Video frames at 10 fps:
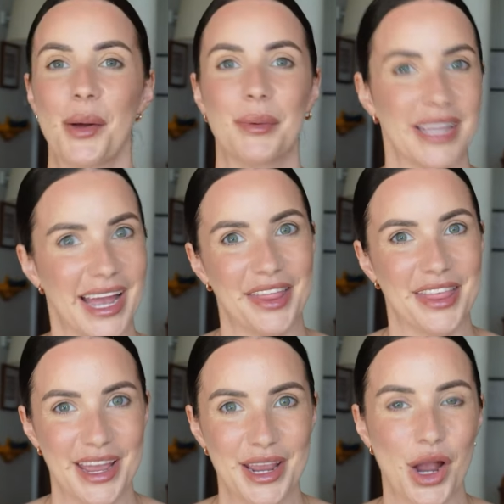But yeah,
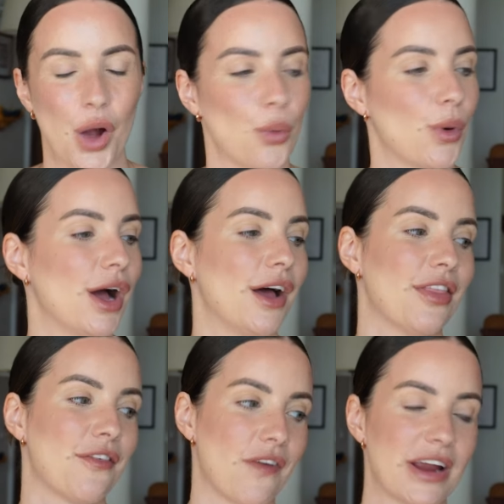they were
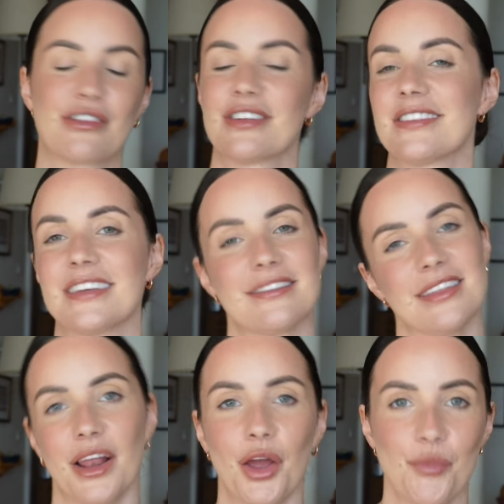the fragrances
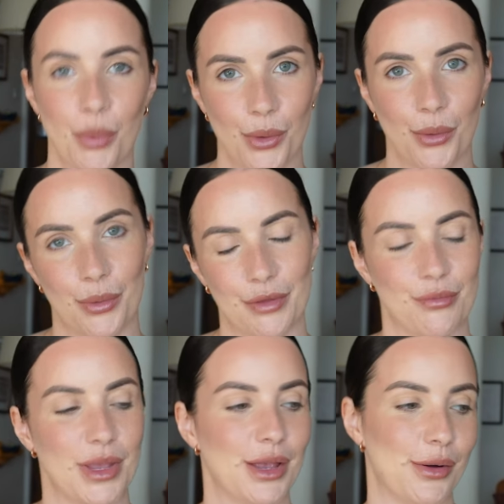that I bought with
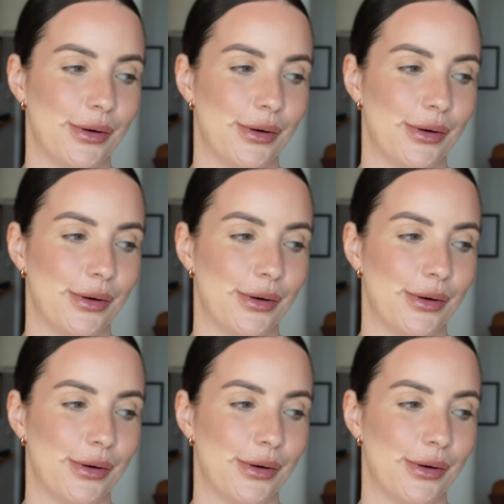me